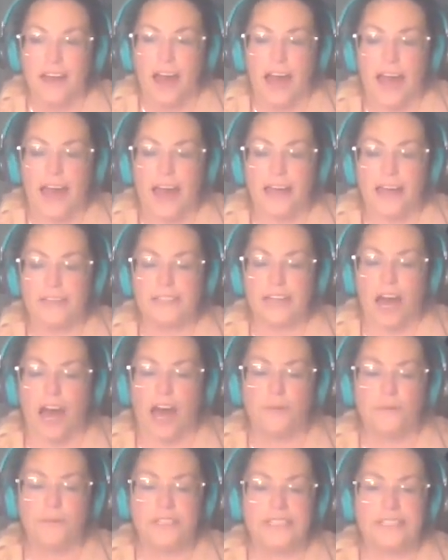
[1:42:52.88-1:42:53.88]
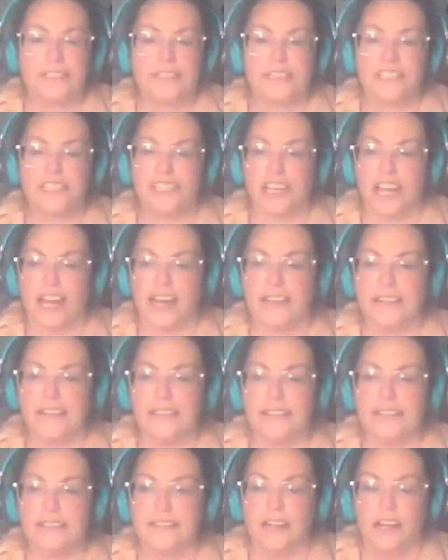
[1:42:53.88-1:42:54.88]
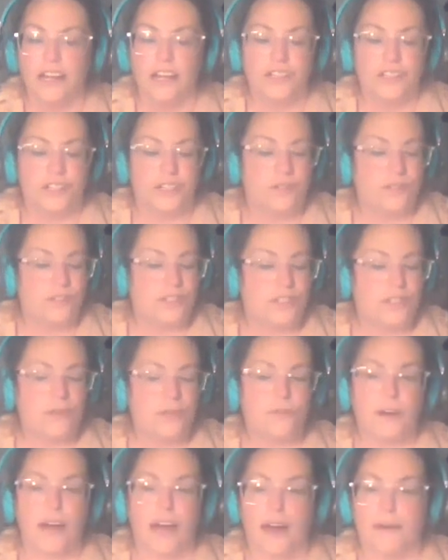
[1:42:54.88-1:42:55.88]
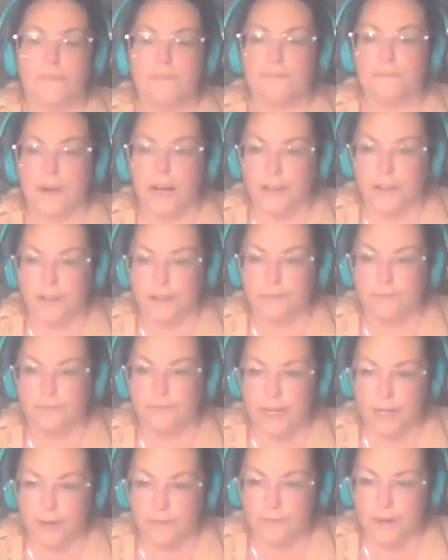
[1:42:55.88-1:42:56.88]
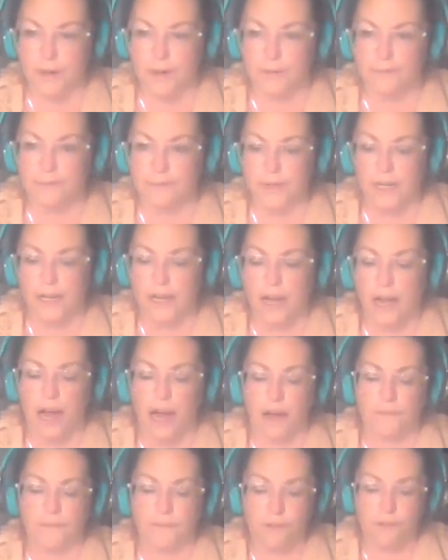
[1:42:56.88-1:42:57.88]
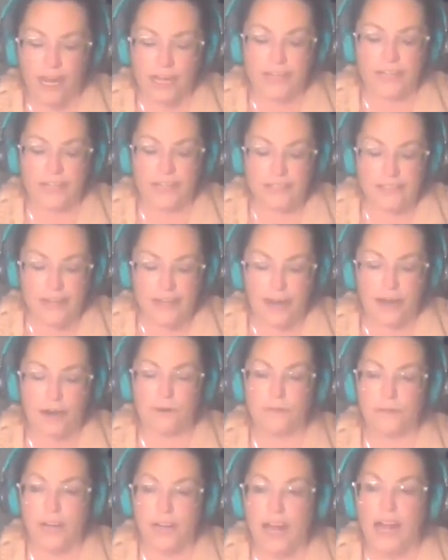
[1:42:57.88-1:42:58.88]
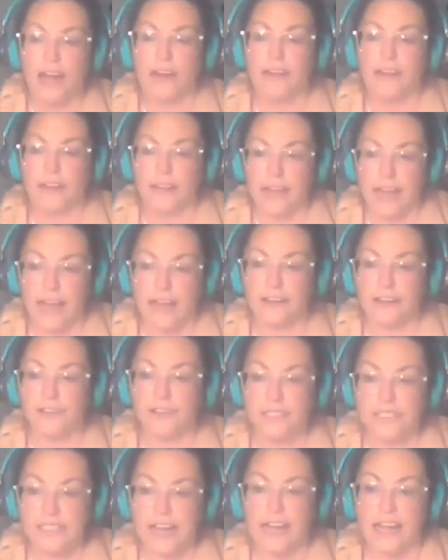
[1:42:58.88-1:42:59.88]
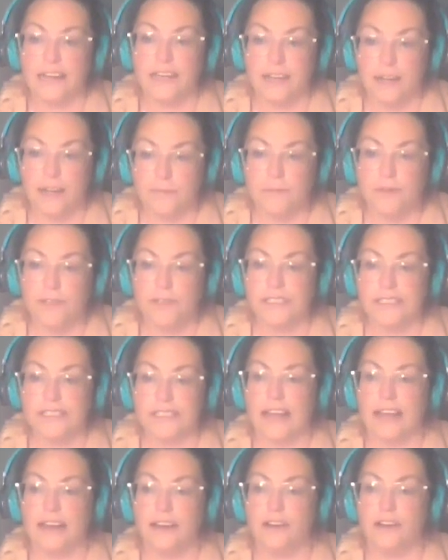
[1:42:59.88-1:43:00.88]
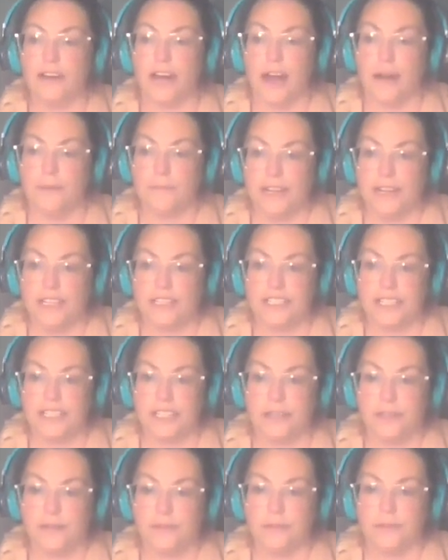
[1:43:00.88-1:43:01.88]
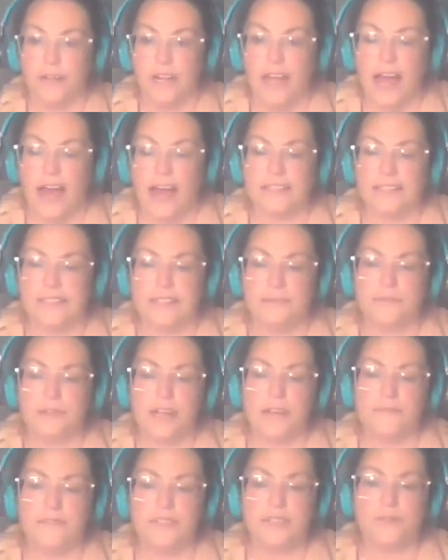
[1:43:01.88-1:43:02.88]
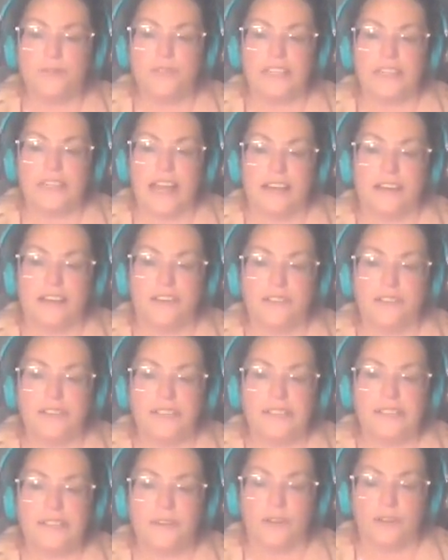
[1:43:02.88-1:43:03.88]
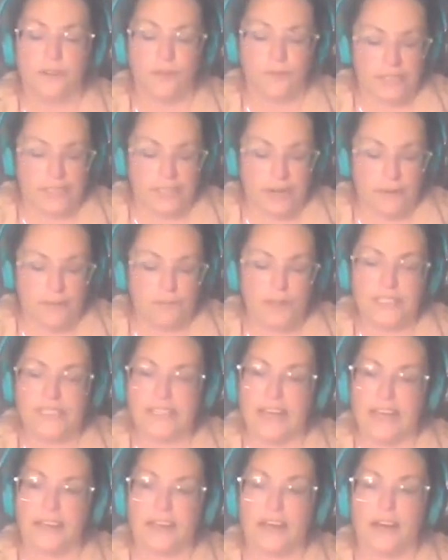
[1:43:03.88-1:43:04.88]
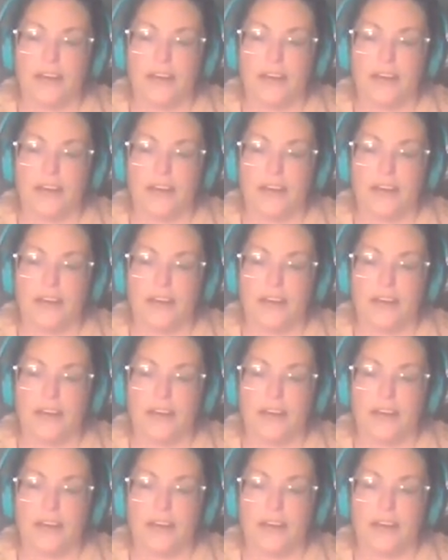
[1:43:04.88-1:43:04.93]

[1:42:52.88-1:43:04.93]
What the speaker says: And I would suggest to do a month minimum of writing down letters and numbers that are coming to you. And sometimes those letters or those numbers that